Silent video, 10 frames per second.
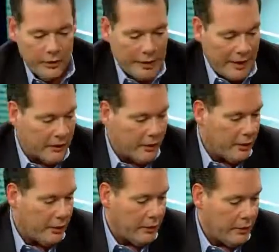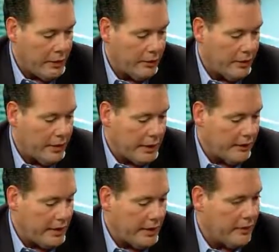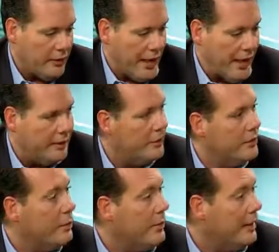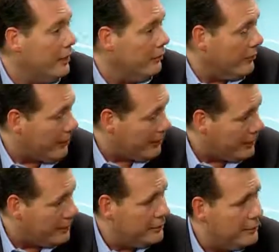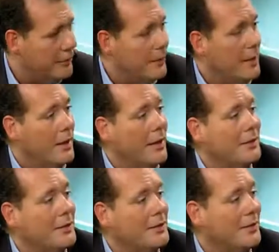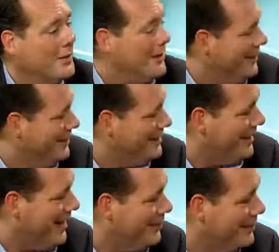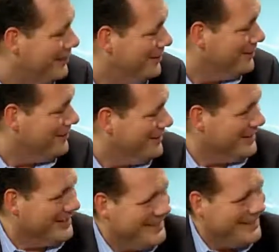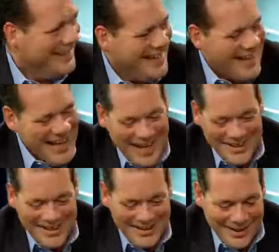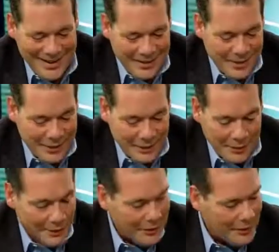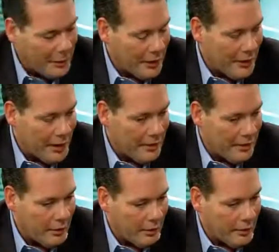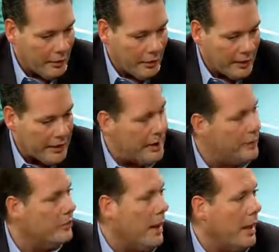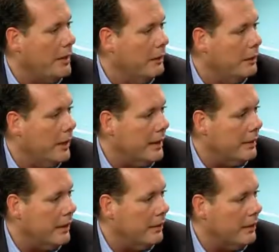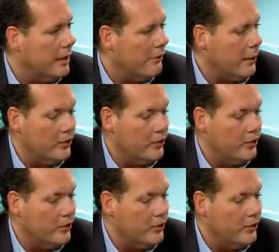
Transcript: Mexico, the United States, and Dominican Republic. These are, she laughs. And yeah, these are places where, a lot of Canadians are buying, and a lot of folks